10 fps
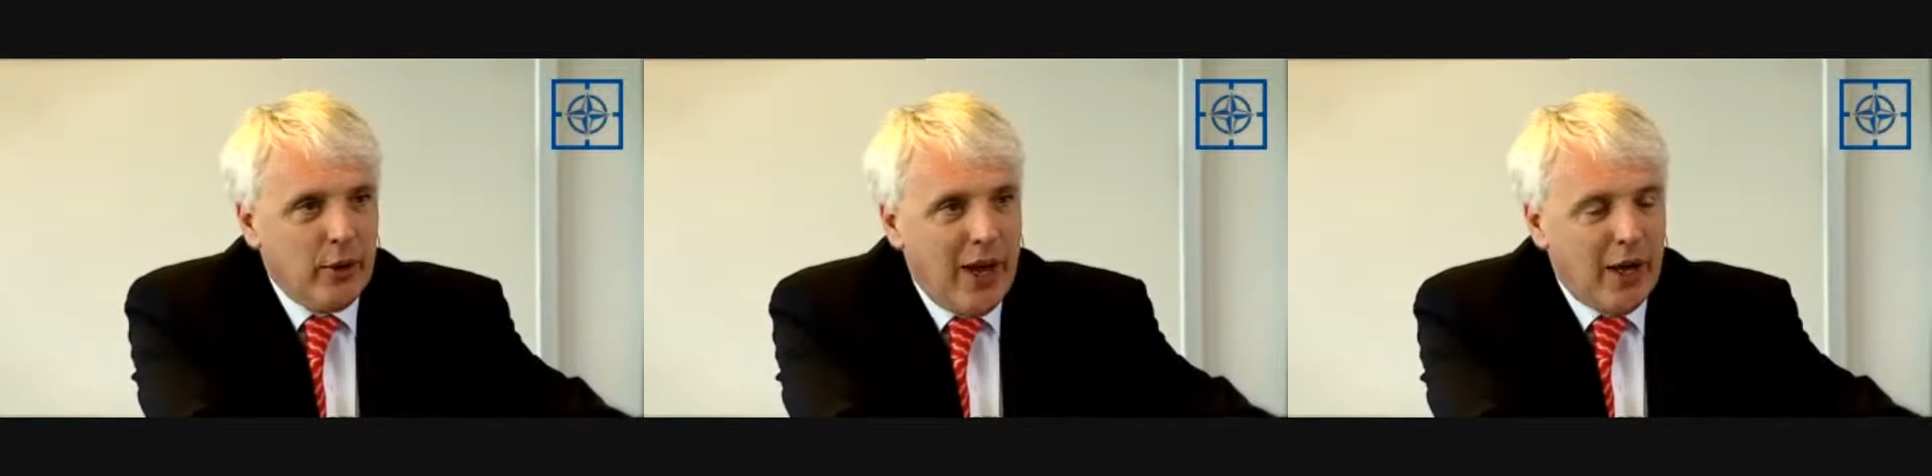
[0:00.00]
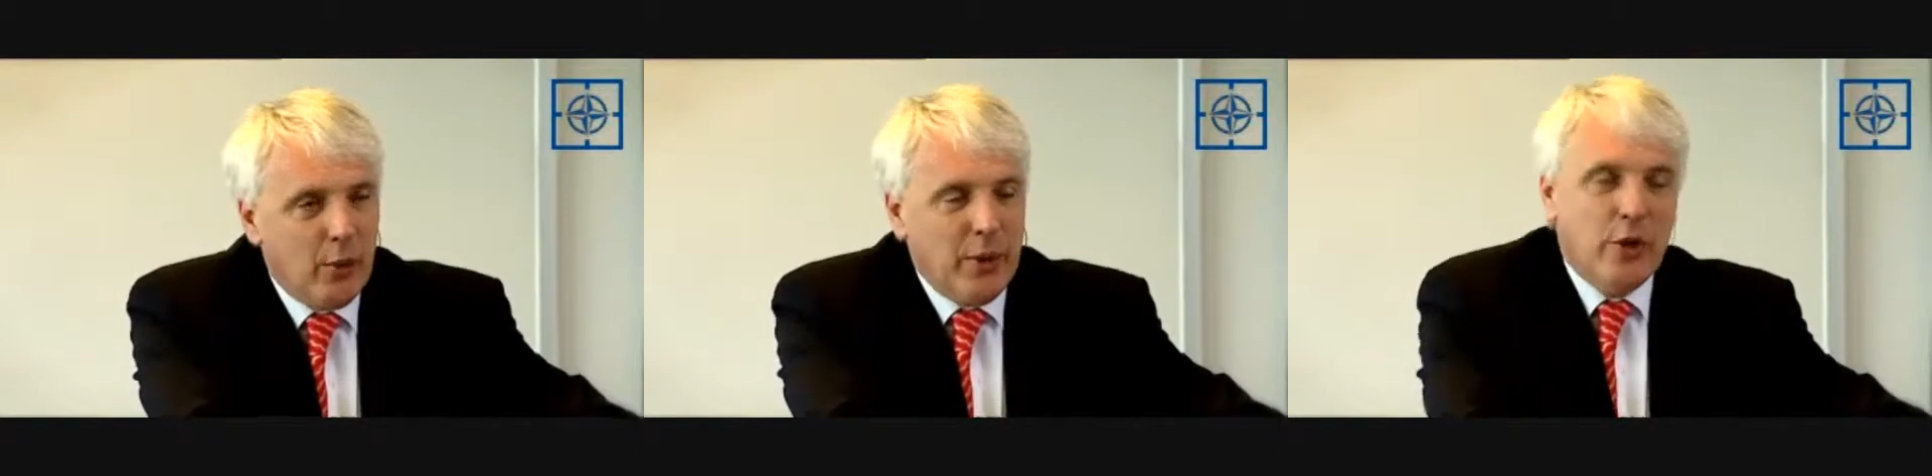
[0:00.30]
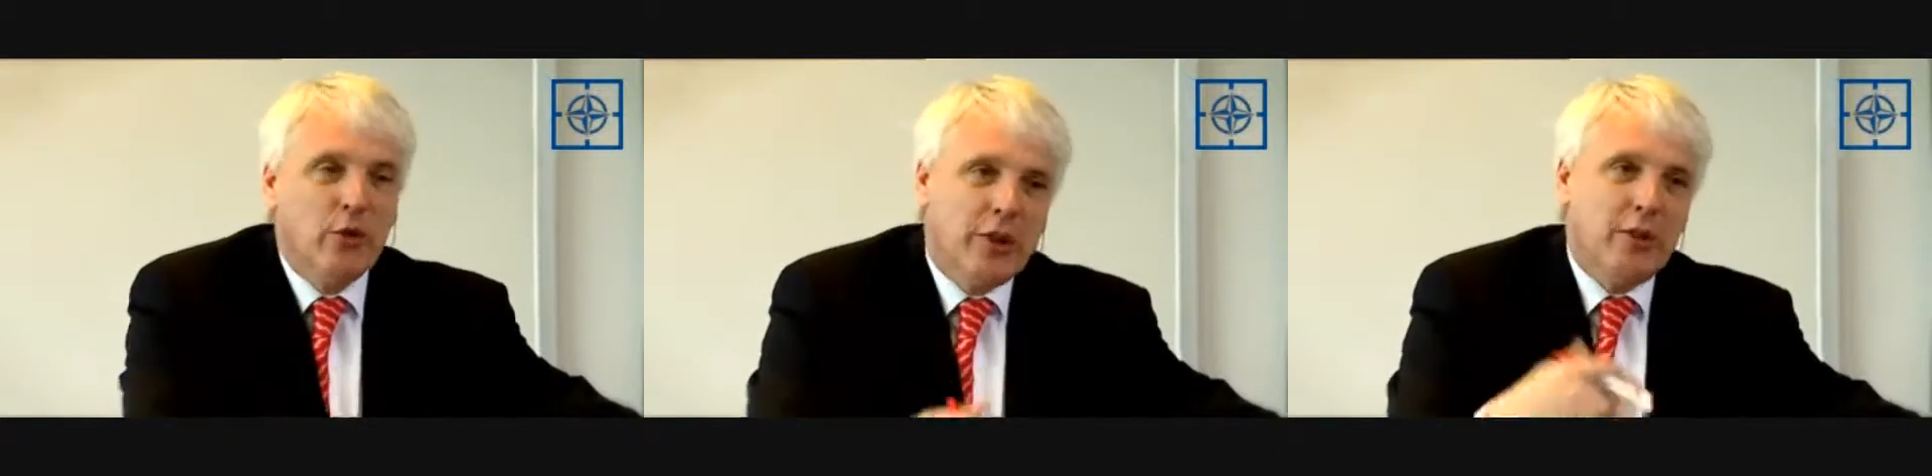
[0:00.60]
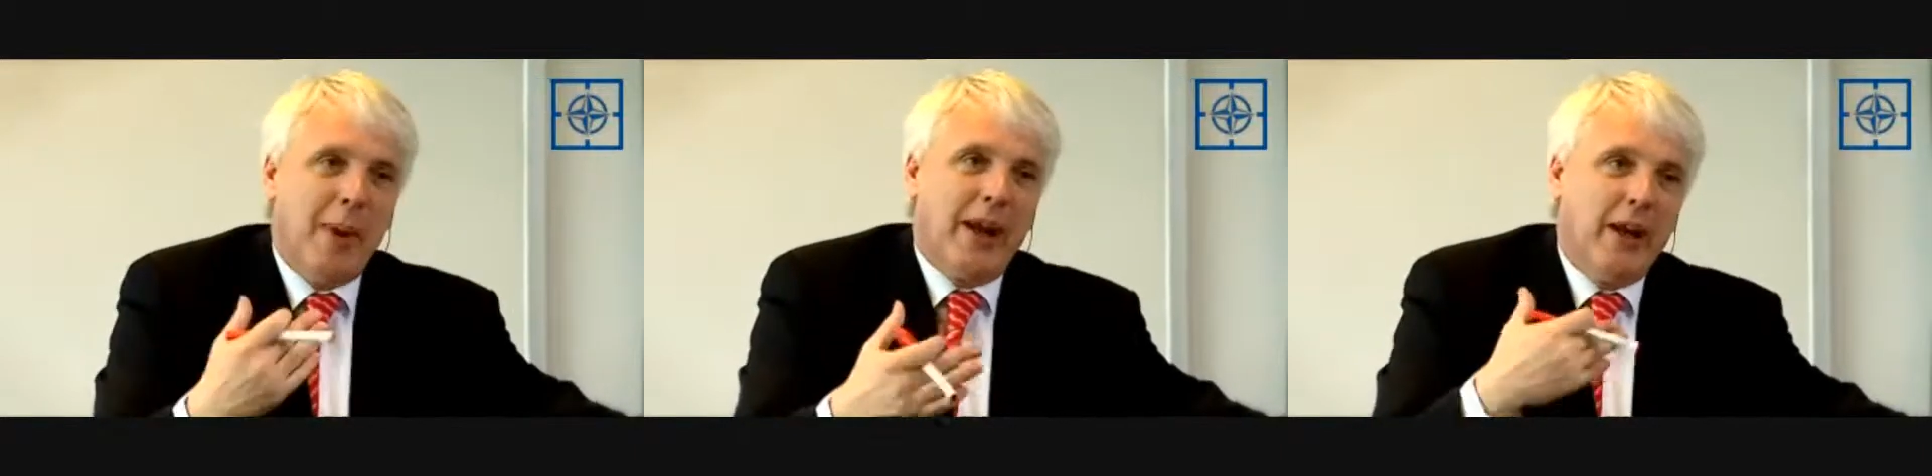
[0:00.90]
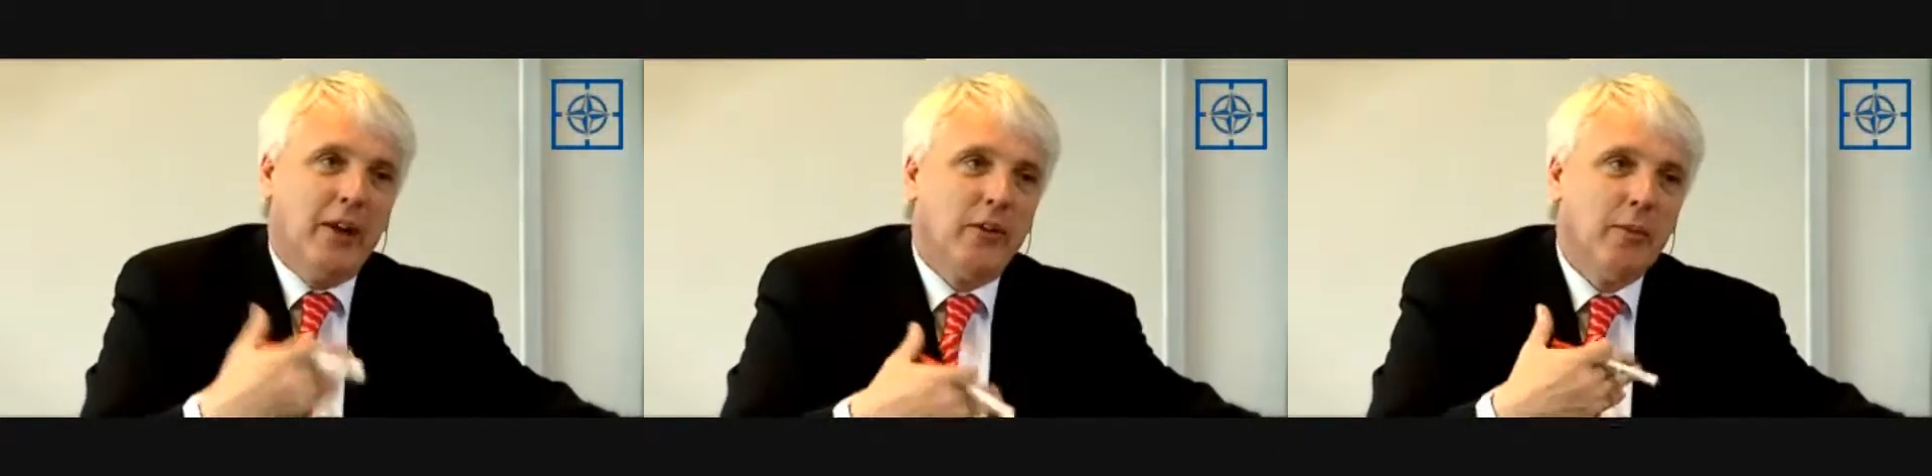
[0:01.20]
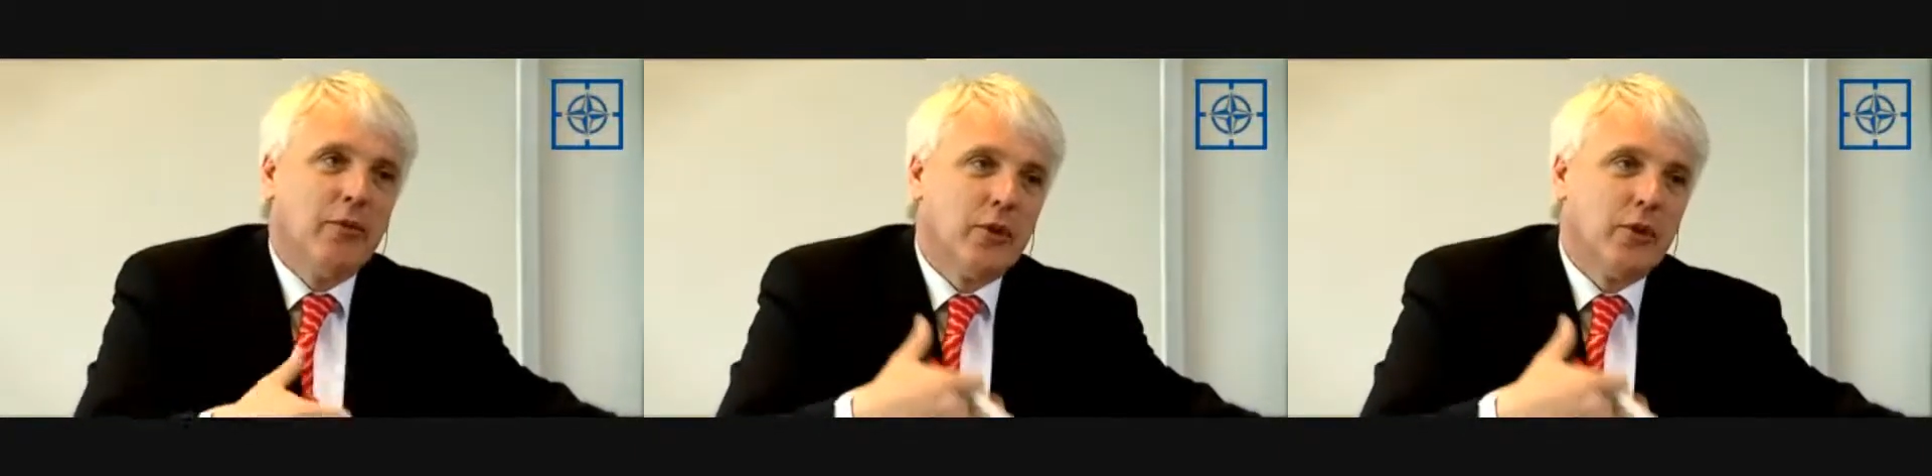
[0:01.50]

How can we use these mechanisms